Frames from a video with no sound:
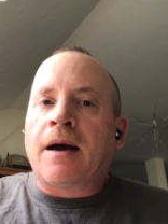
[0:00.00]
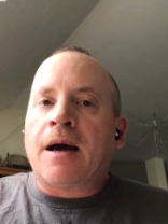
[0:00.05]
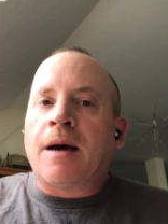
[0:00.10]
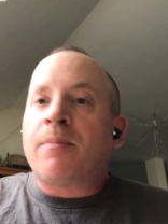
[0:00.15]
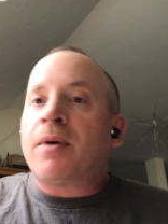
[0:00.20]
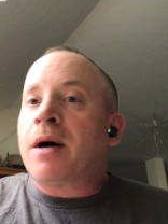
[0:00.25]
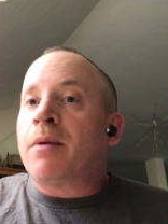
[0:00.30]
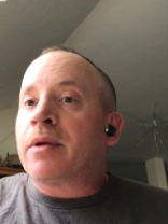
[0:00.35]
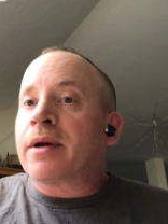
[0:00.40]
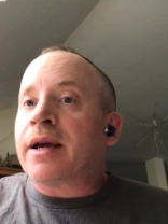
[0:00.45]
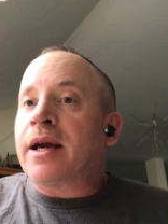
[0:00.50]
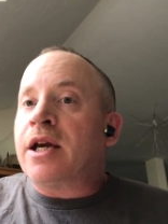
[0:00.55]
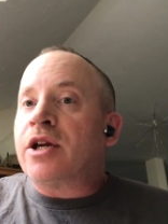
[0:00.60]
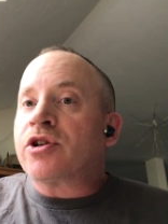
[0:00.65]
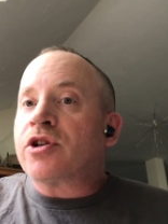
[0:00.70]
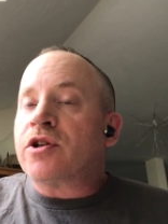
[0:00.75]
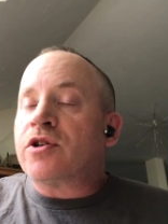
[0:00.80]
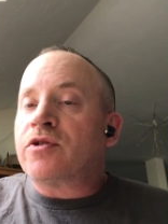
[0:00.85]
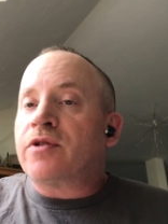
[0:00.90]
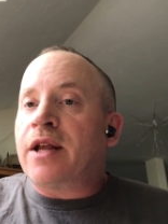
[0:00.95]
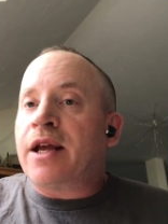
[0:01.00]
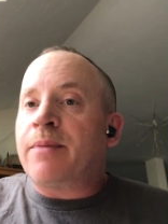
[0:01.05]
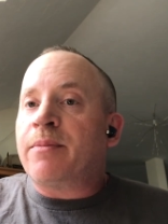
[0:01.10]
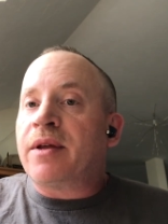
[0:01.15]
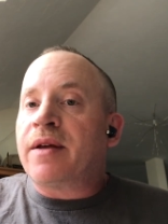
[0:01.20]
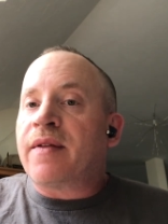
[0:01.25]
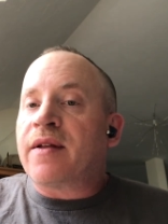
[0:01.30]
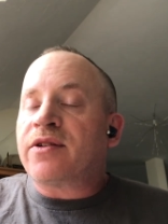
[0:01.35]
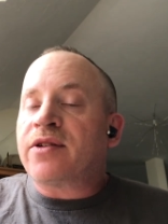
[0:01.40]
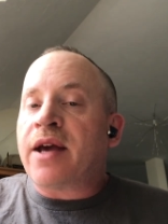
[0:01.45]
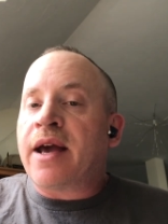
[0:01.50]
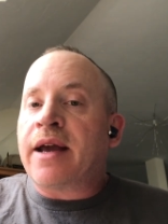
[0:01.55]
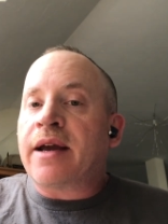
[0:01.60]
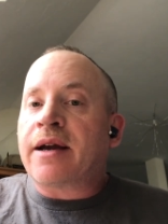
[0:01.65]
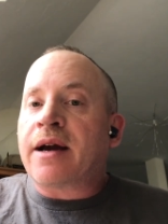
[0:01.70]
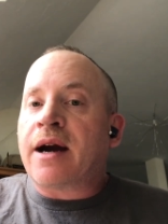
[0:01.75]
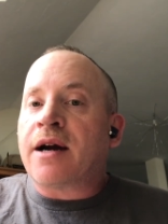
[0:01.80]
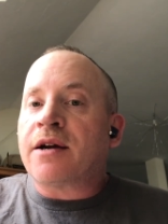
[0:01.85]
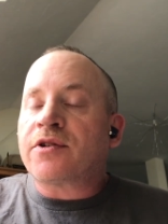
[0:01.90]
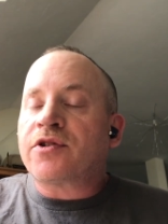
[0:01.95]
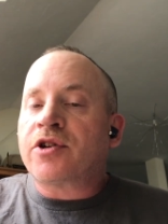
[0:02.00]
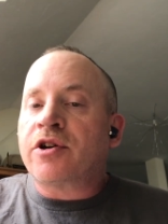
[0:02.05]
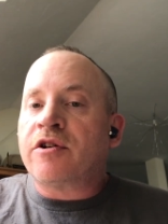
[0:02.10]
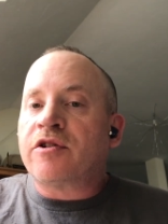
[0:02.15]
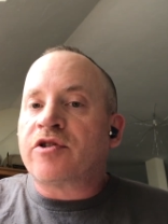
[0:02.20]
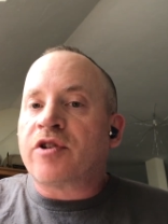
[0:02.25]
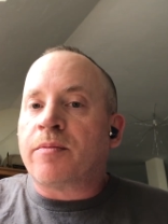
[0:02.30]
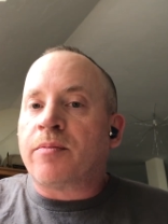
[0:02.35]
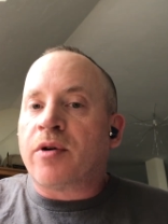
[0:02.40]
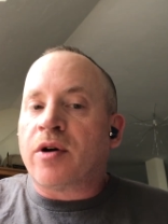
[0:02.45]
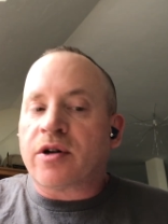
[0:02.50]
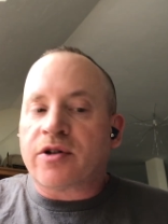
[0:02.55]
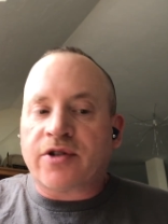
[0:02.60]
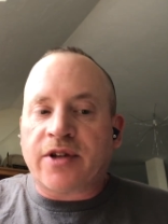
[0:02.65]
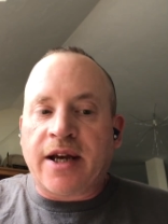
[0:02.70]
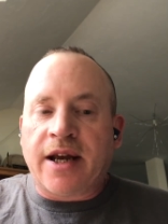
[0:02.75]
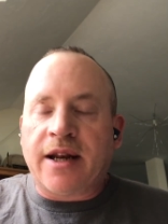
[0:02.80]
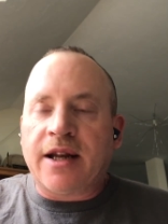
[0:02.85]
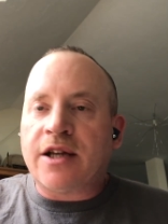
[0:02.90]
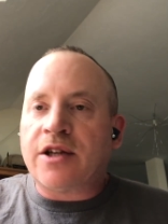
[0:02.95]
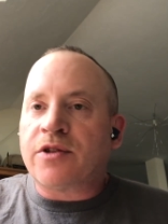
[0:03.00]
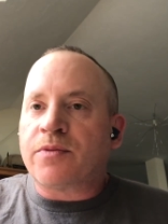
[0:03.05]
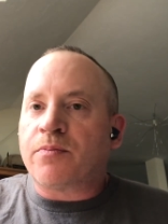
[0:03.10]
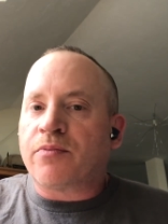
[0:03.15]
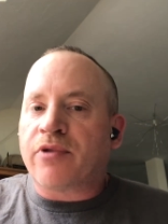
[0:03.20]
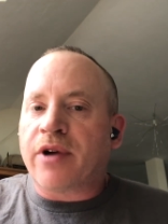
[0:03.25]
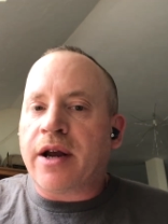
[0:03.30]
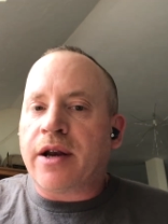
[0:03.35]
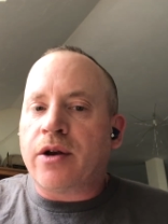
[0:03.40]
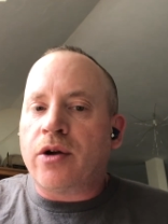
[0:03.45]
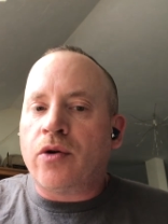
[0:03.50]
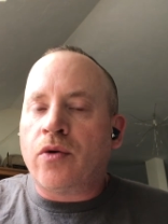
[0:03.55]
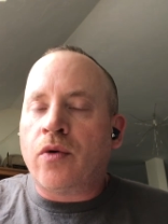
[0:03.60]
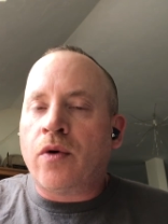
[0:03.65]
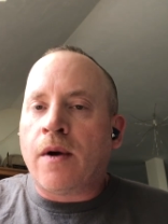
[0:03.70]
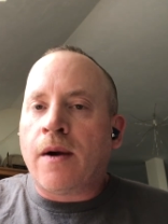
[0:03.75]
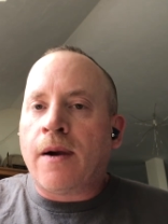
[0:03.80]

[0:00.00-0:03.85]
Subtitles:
publications, namely the Tank Art series of books and his brand new